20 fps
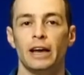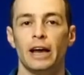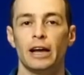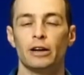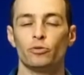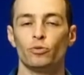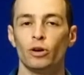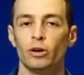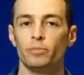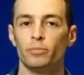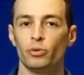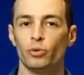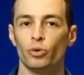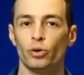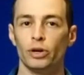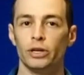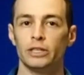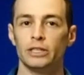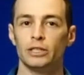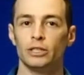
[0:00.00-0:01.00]
At what
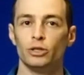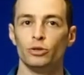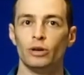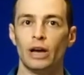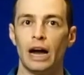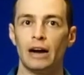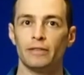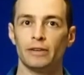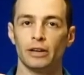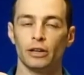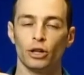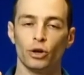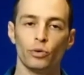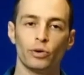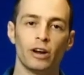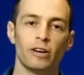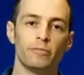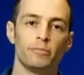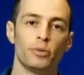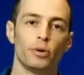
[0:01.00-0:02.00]
point do you have a low
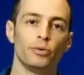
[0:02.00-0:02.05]
enough